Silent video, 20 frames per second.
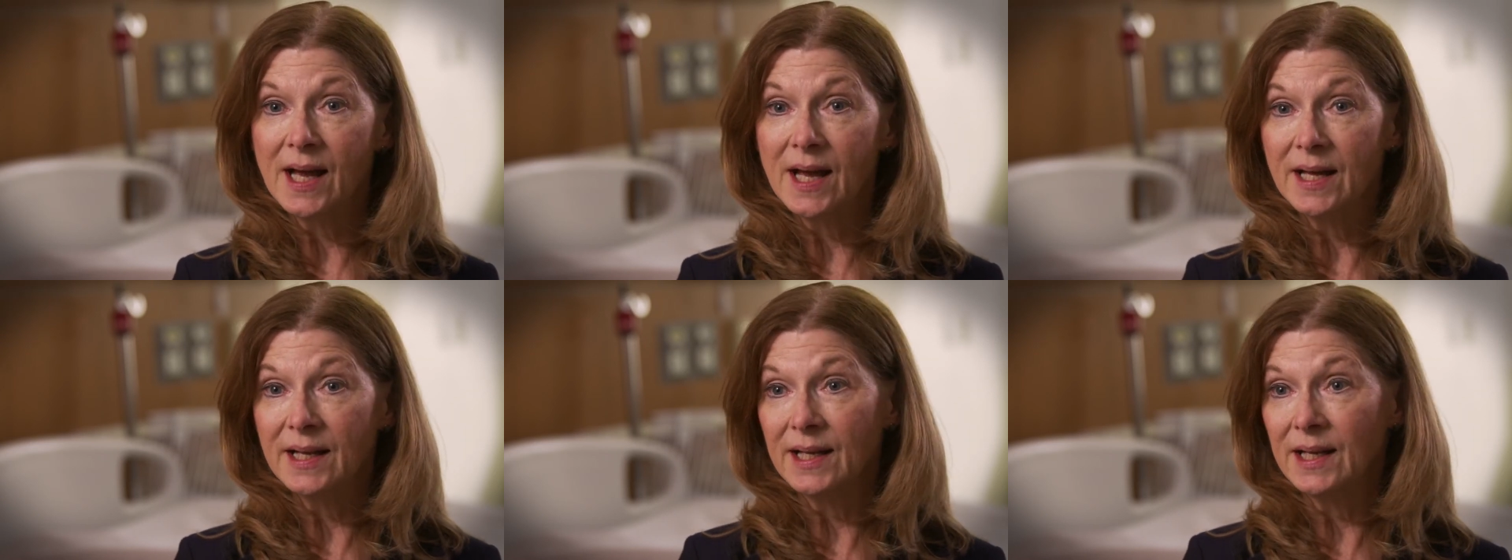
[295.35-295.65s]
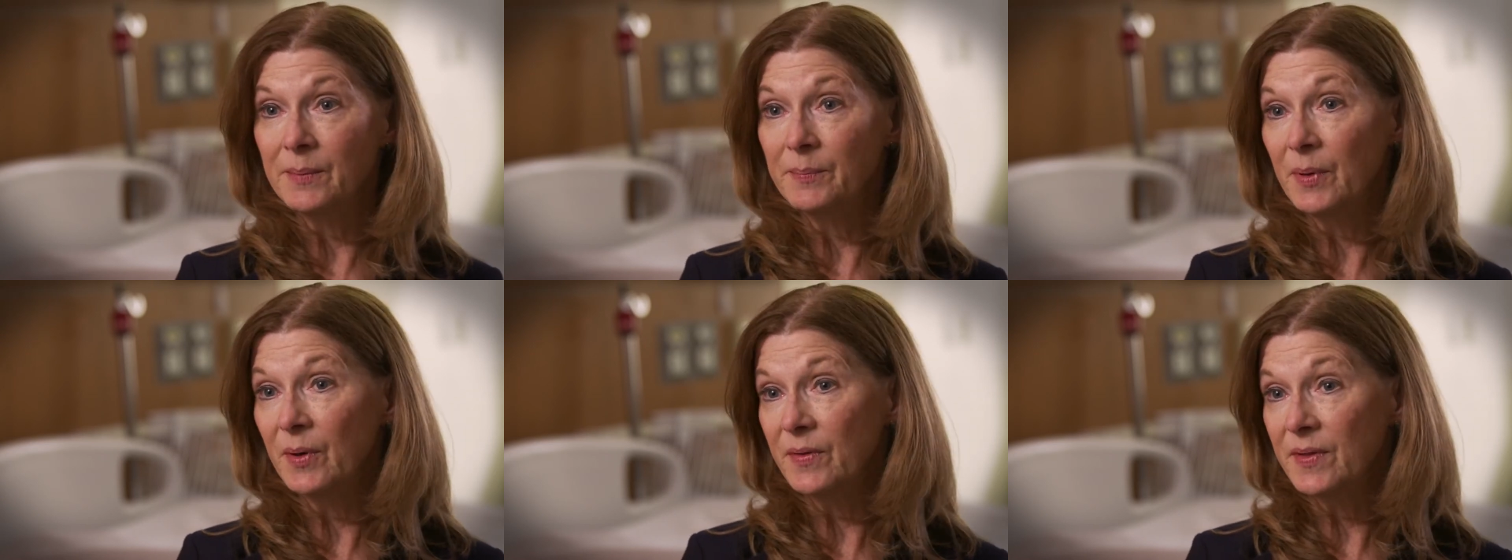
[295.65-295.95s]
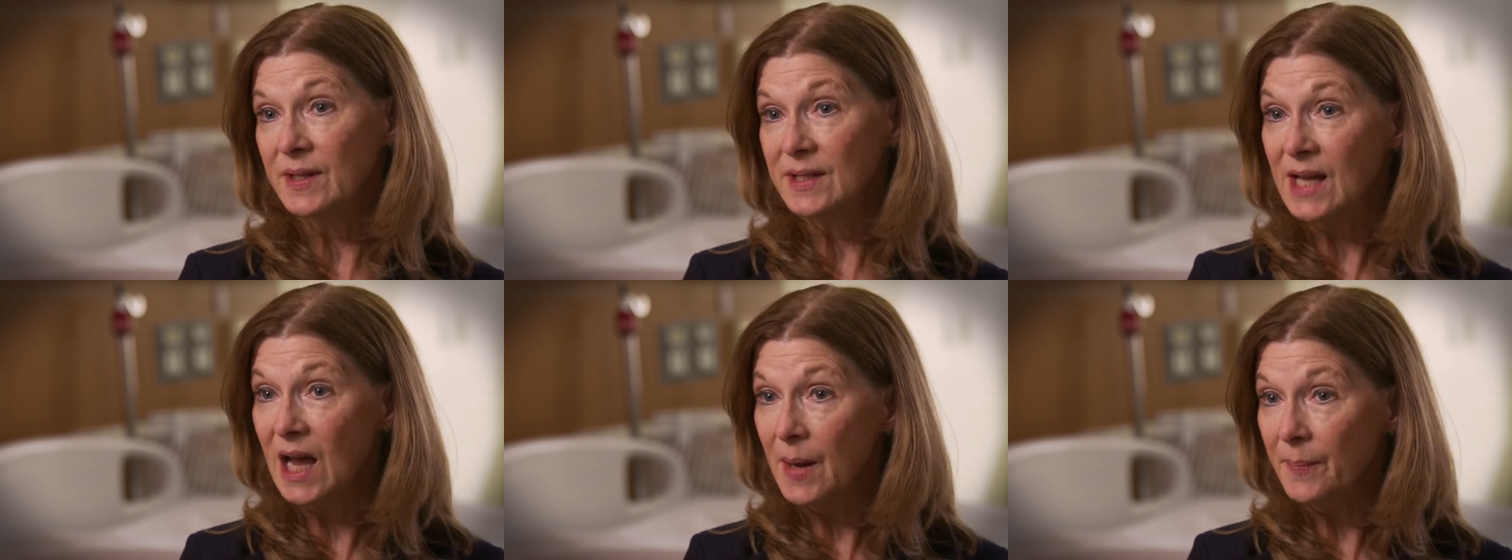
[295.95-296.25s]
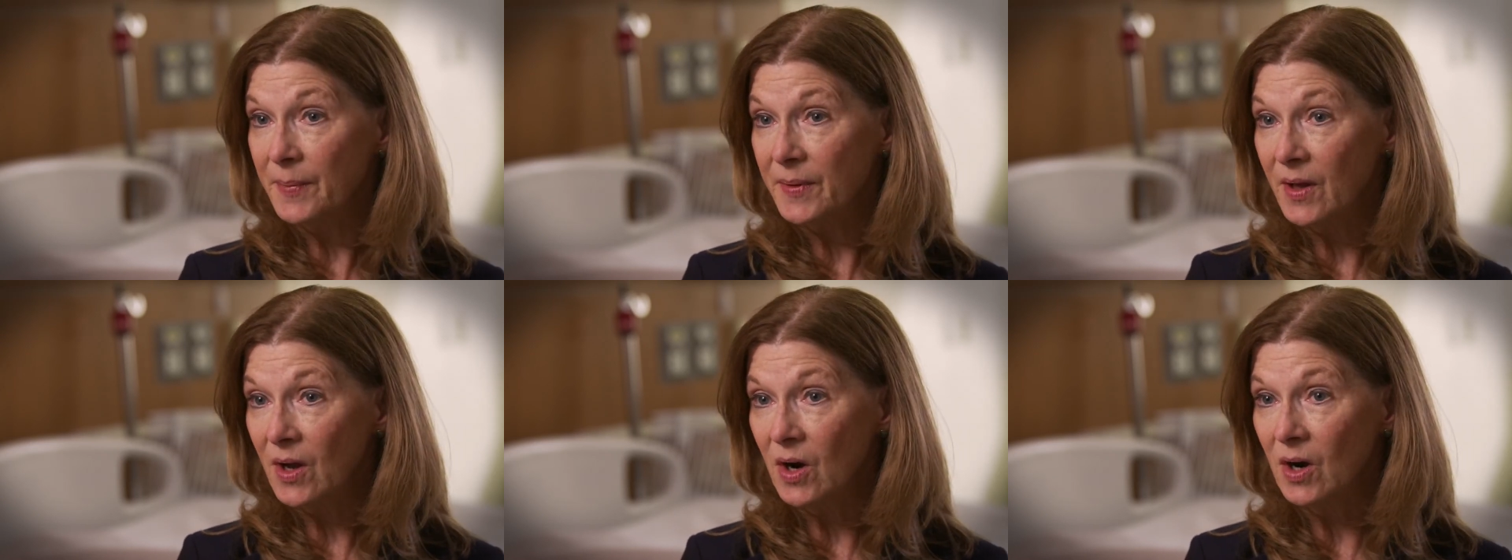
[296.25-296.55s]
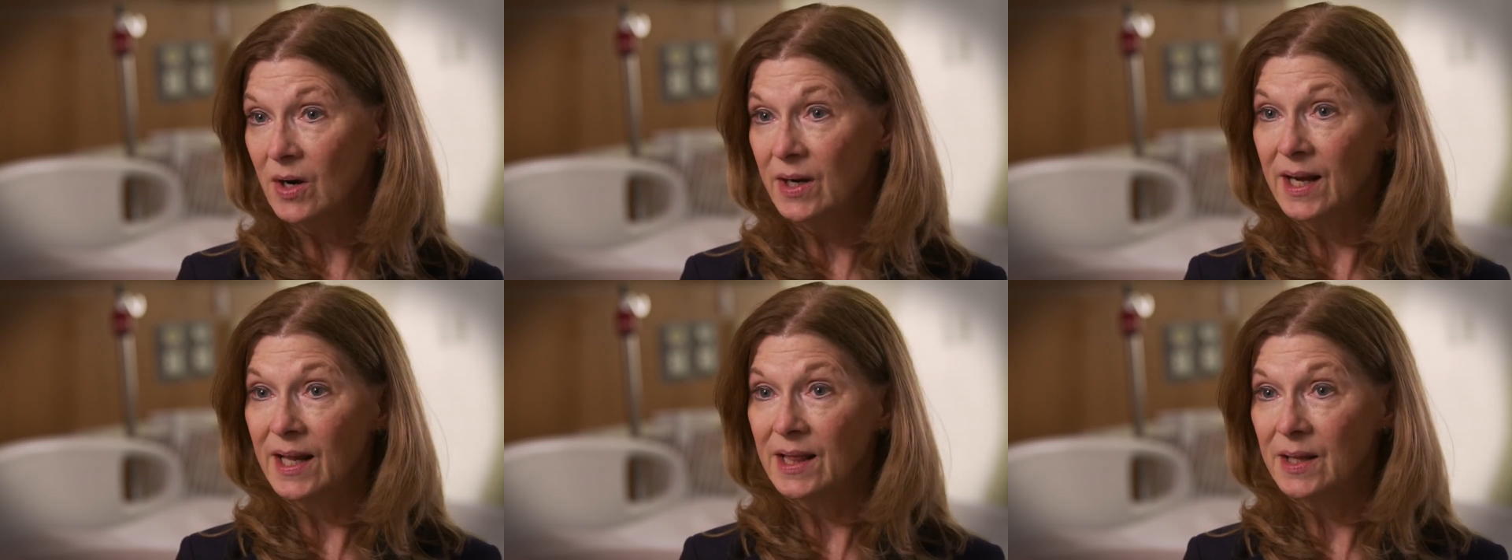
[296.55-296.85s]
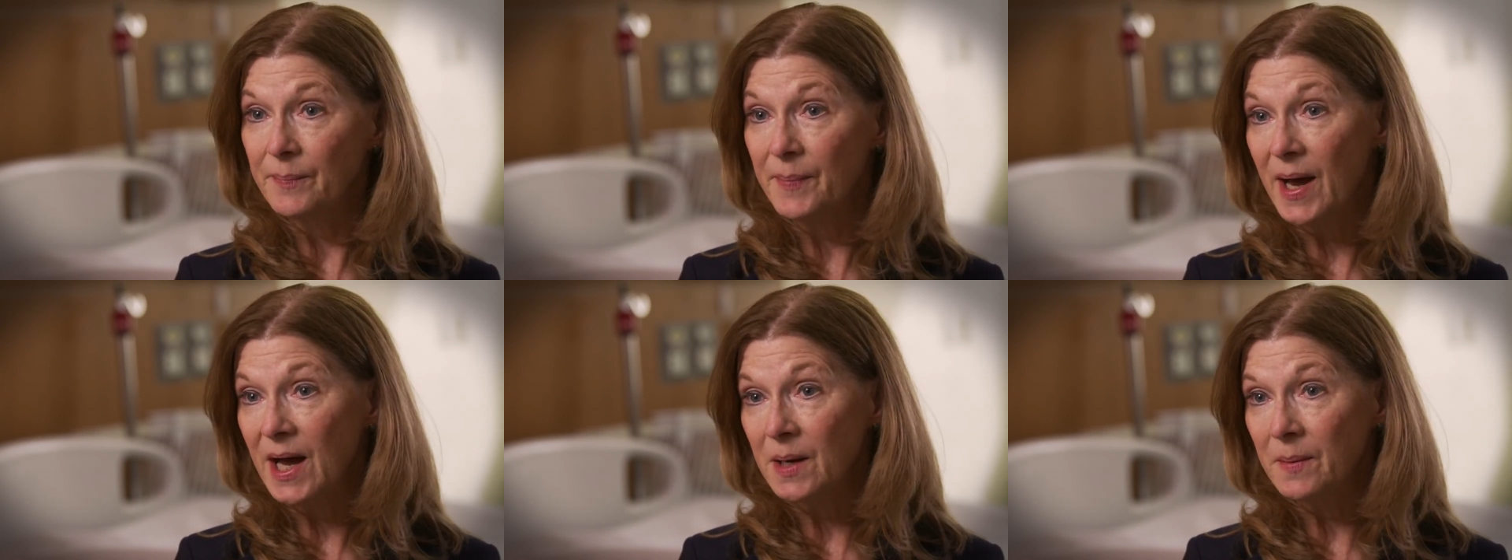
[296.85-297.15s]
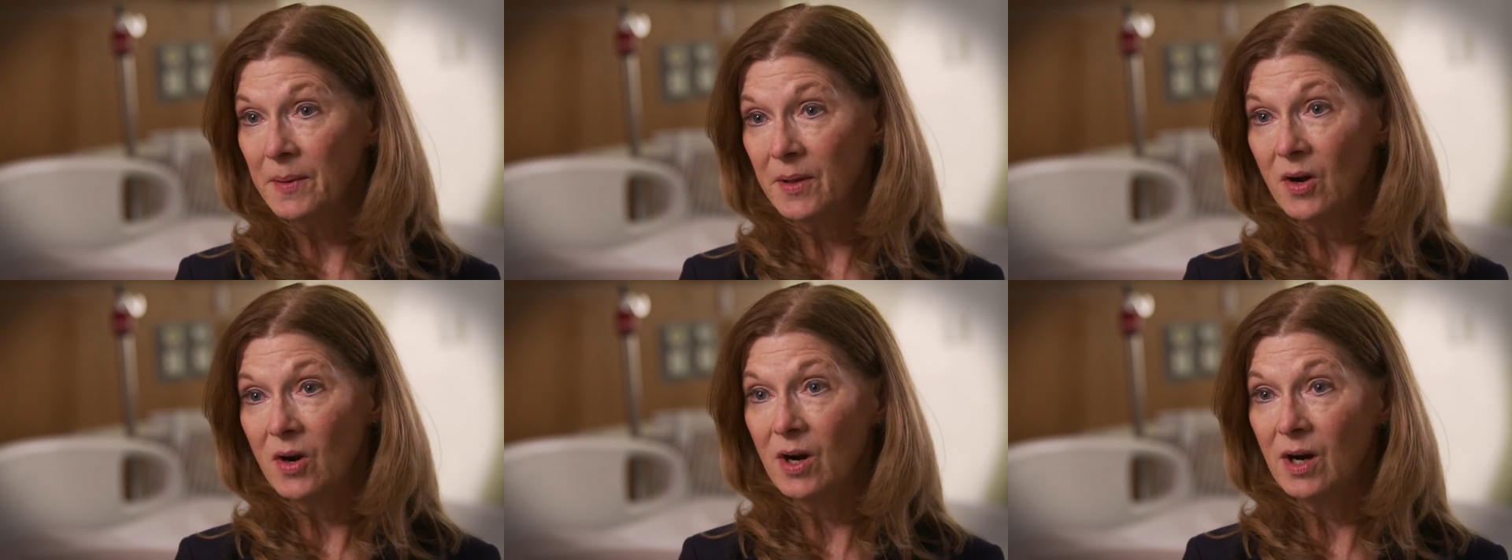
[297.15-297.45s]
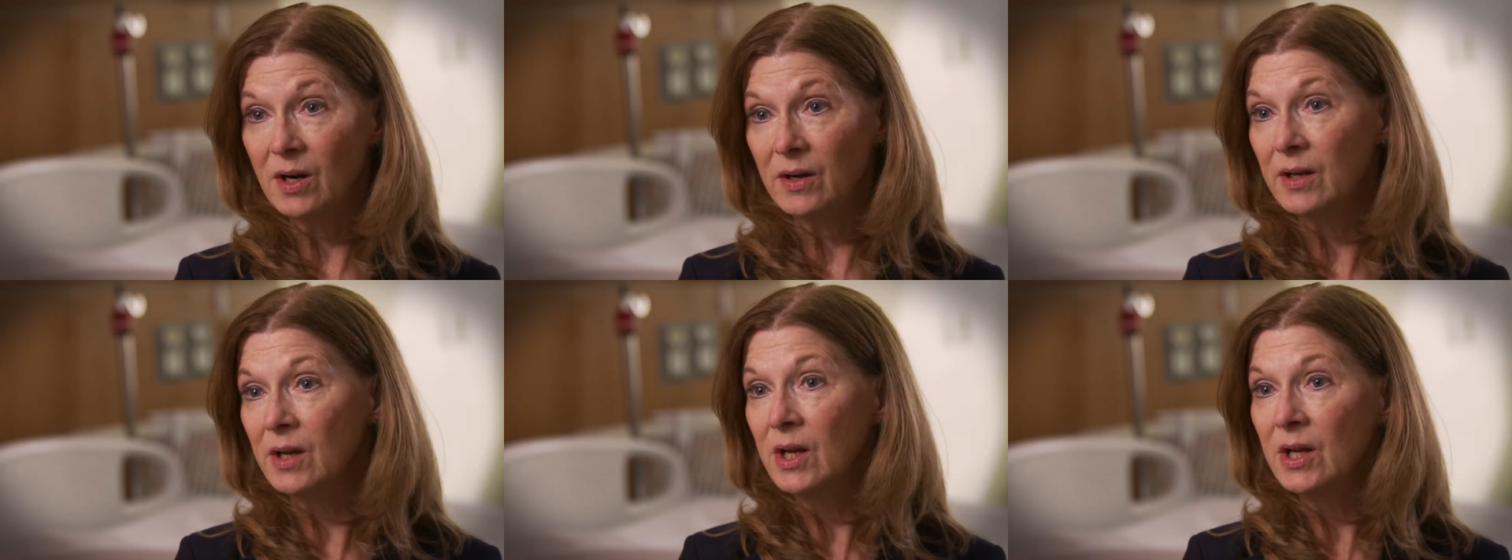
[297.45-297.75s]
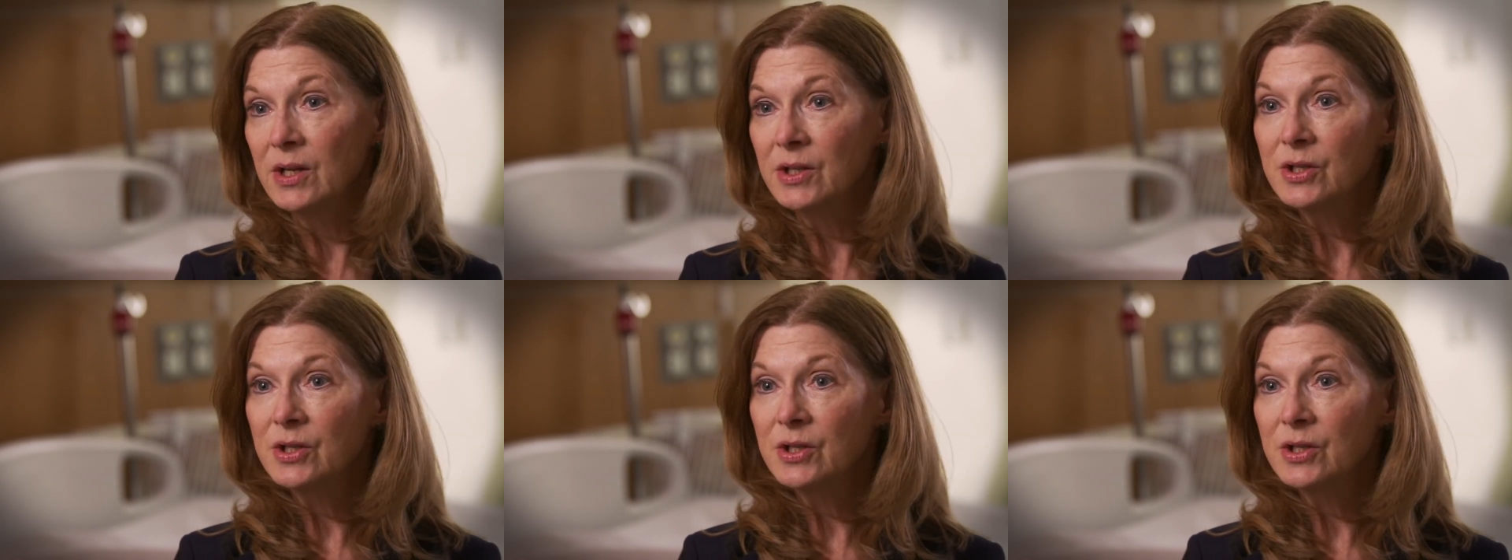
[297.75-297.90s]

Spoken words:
on in both the top of the heart and the bottom of the heart,